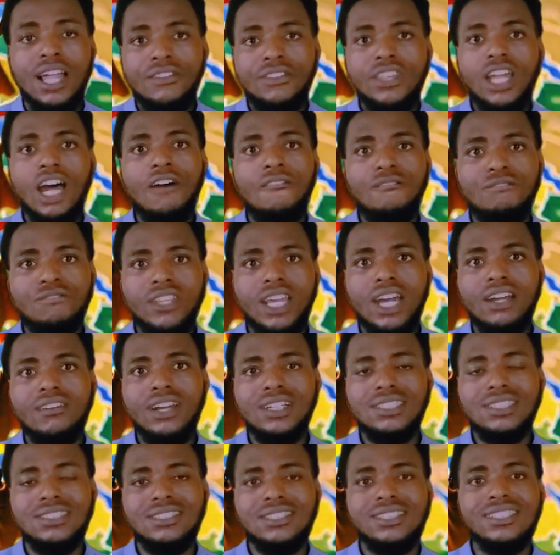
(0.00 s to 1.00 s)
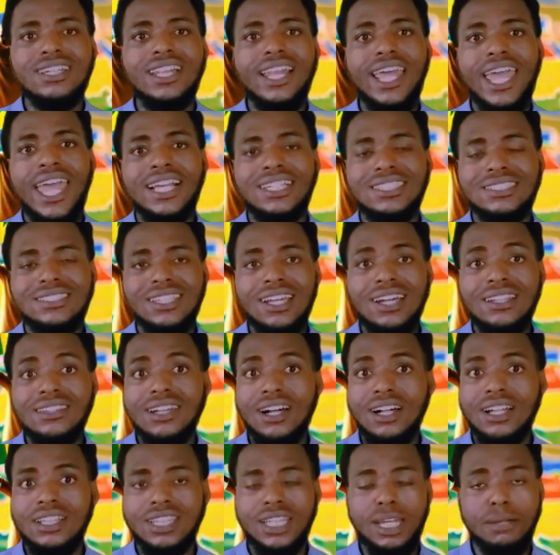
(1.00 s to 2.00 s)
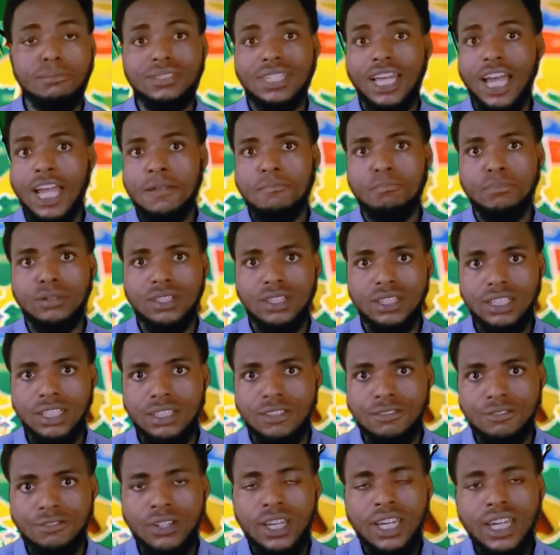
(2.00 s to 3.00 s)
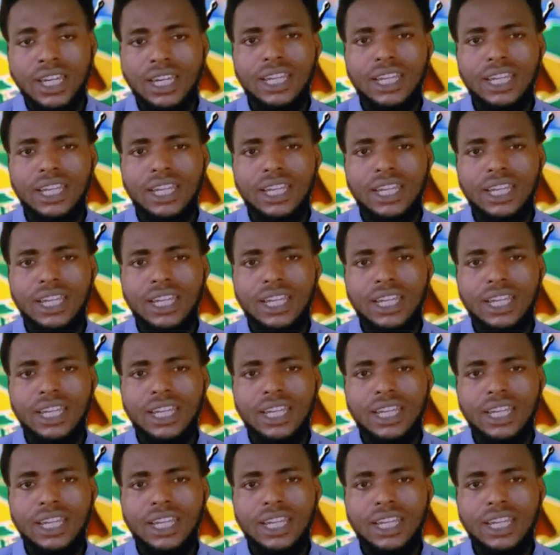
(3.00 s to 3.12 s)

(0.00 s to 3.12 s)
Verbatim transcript: Now, there are still external debt, I believe.